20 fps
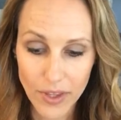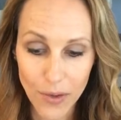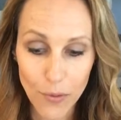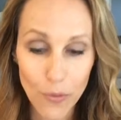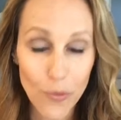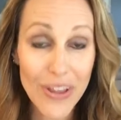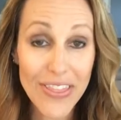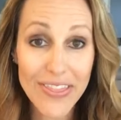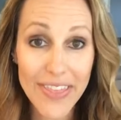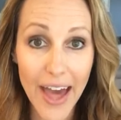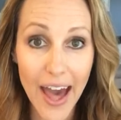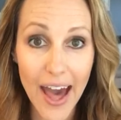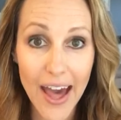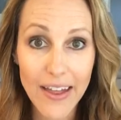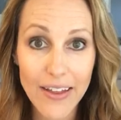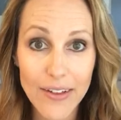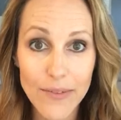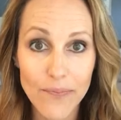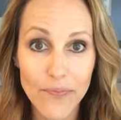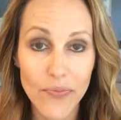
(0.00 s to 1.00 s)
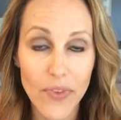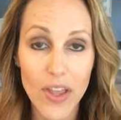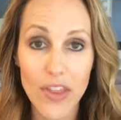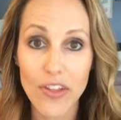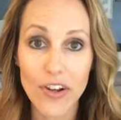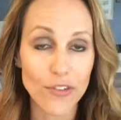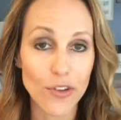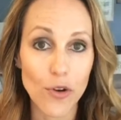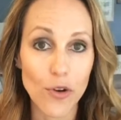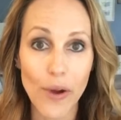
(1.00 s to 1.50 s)
with that,
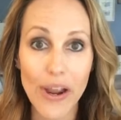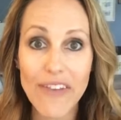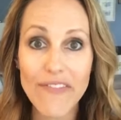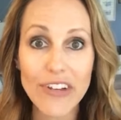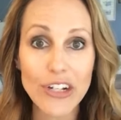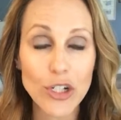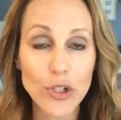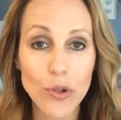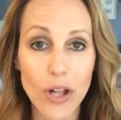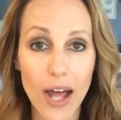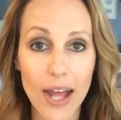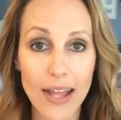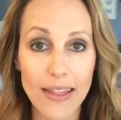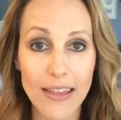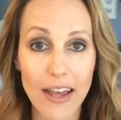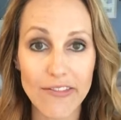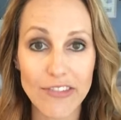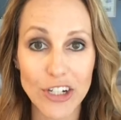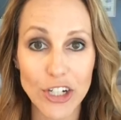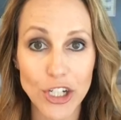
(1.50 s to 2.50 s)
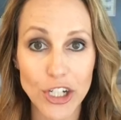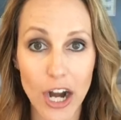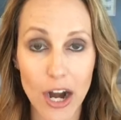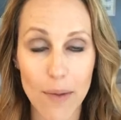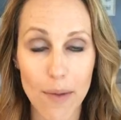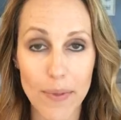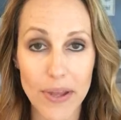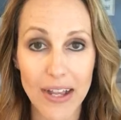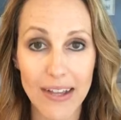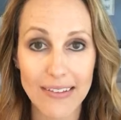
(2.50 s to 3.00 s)
there's a great visual I love to
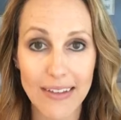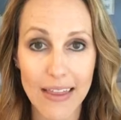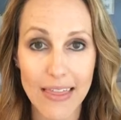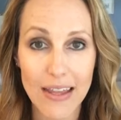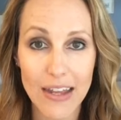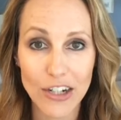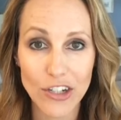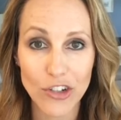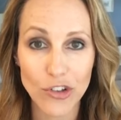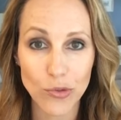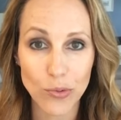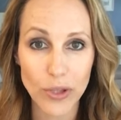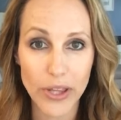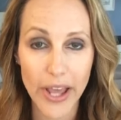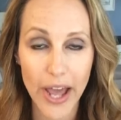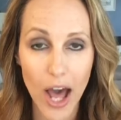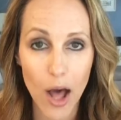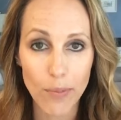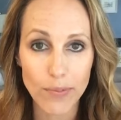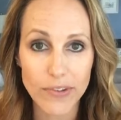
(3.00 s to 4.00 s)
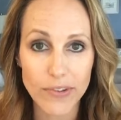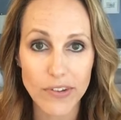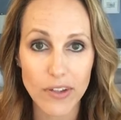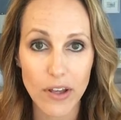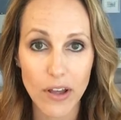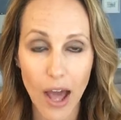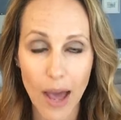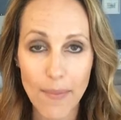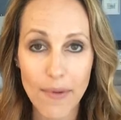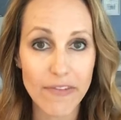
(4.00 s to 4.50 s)
share, because I think it just really helps.
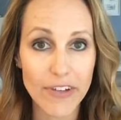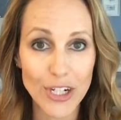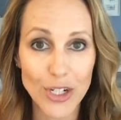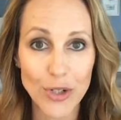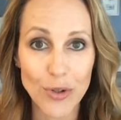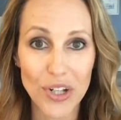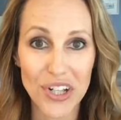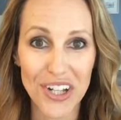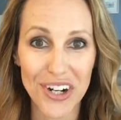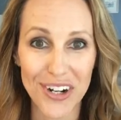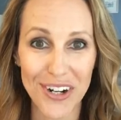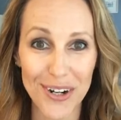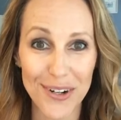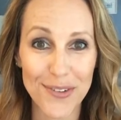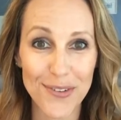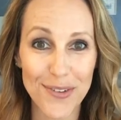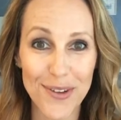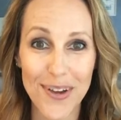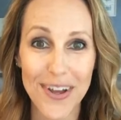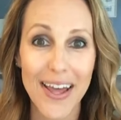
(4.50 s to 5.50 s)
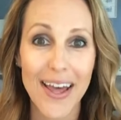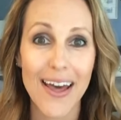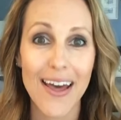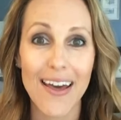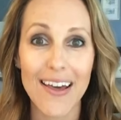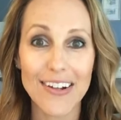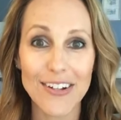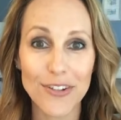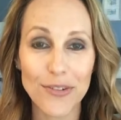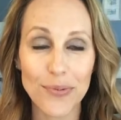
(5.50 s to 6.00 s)
I'm a visual learner, so
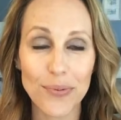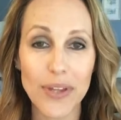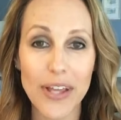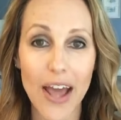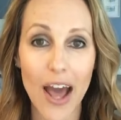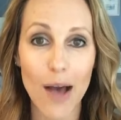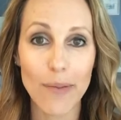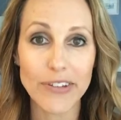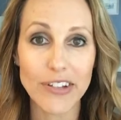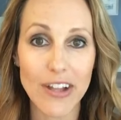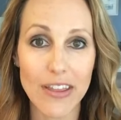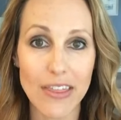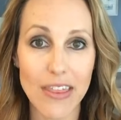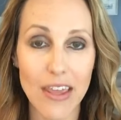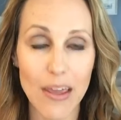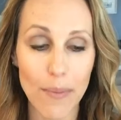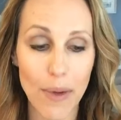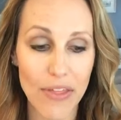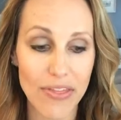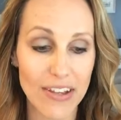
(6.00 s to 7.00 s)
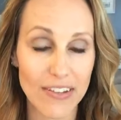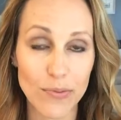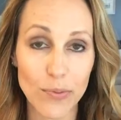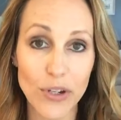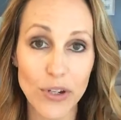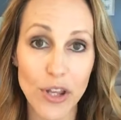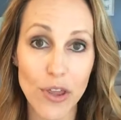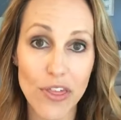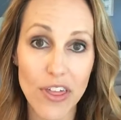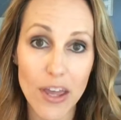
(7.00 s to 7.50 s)
it just really helps to think about this.
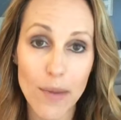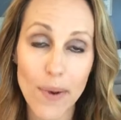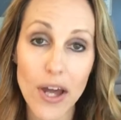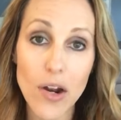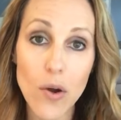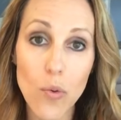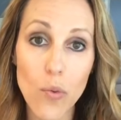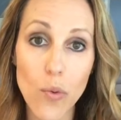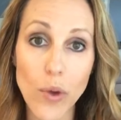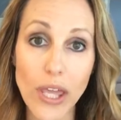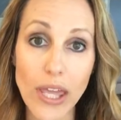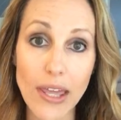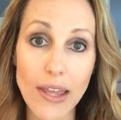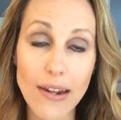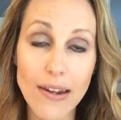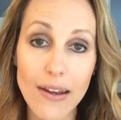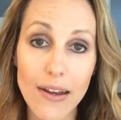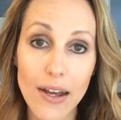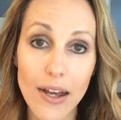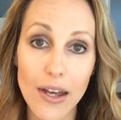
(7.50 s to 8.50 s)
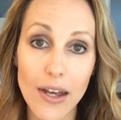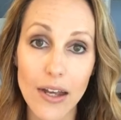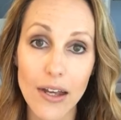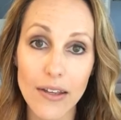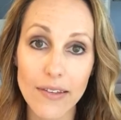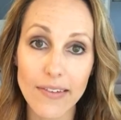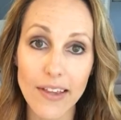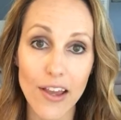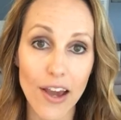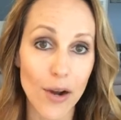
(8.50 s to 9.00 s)
When you think about a weed,
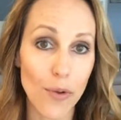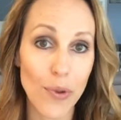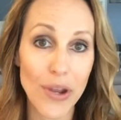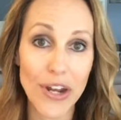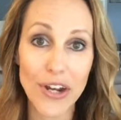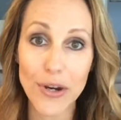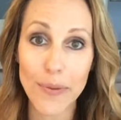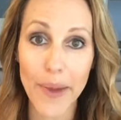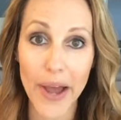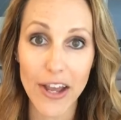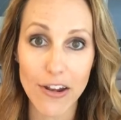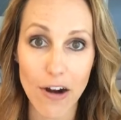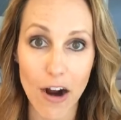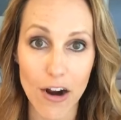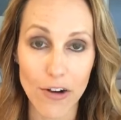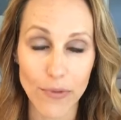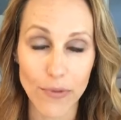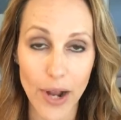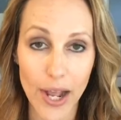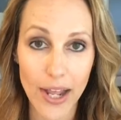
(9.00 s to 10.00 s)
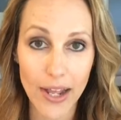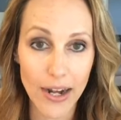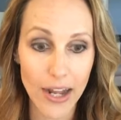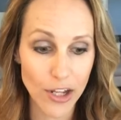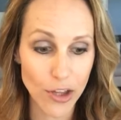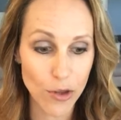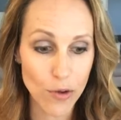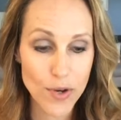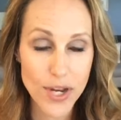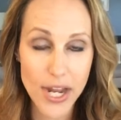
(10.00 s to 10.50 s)
so you got a weed in your backyard, right?
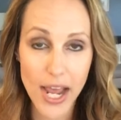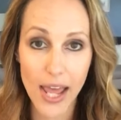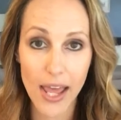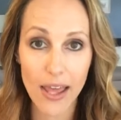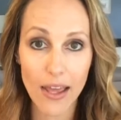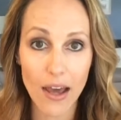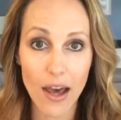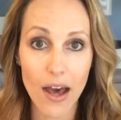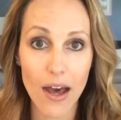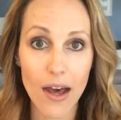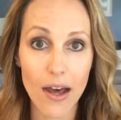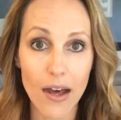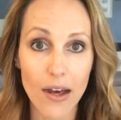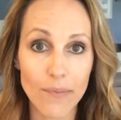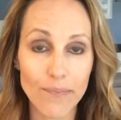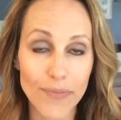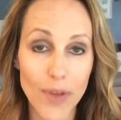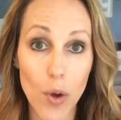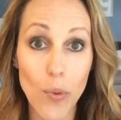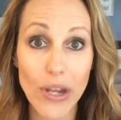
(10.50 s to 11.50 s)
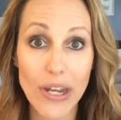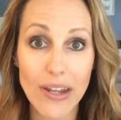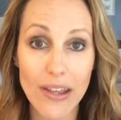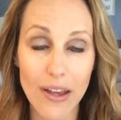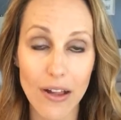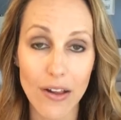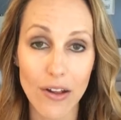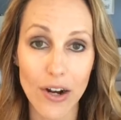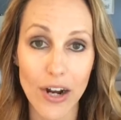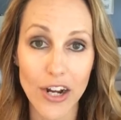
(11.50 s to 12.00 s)
And you take a weed
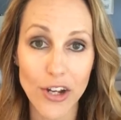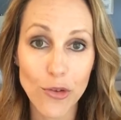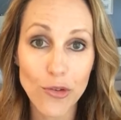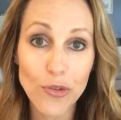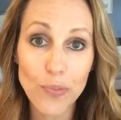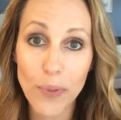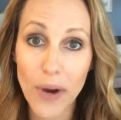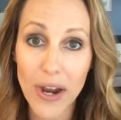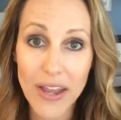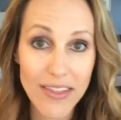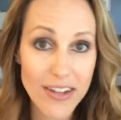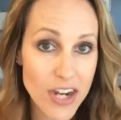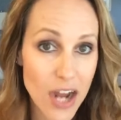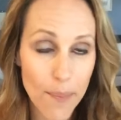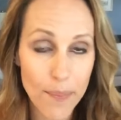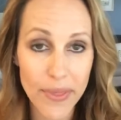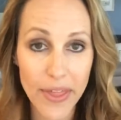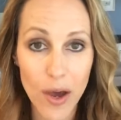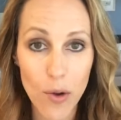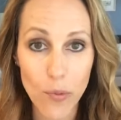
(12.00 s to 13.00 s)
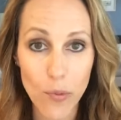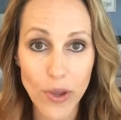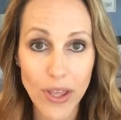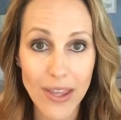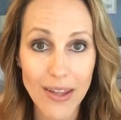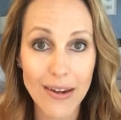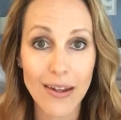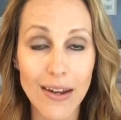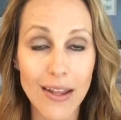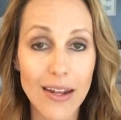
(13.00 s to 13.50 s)
killer and you spray the top of that
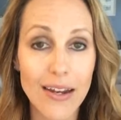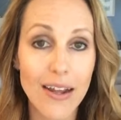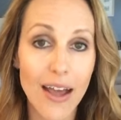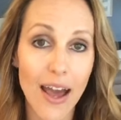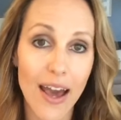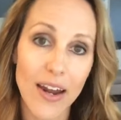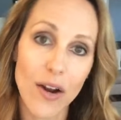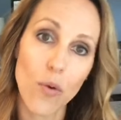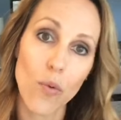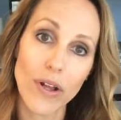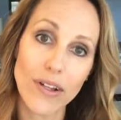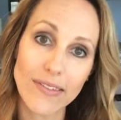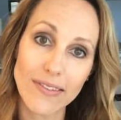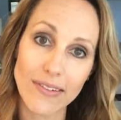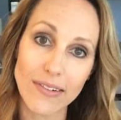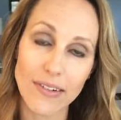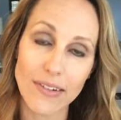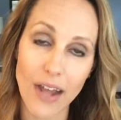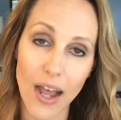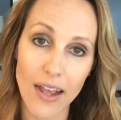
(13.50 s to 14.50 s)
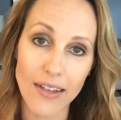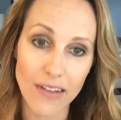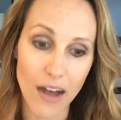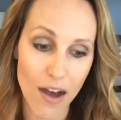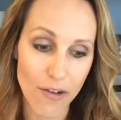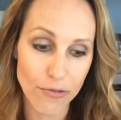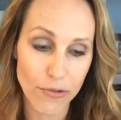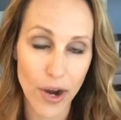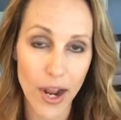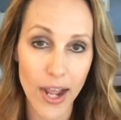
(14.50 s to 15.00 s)
weed it kind of wilts and dies
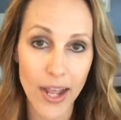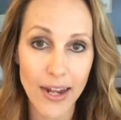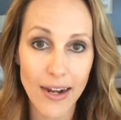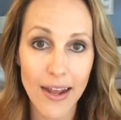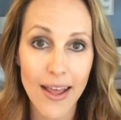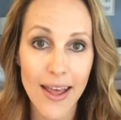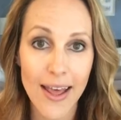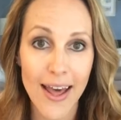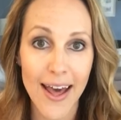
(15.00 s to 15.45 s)
off, right?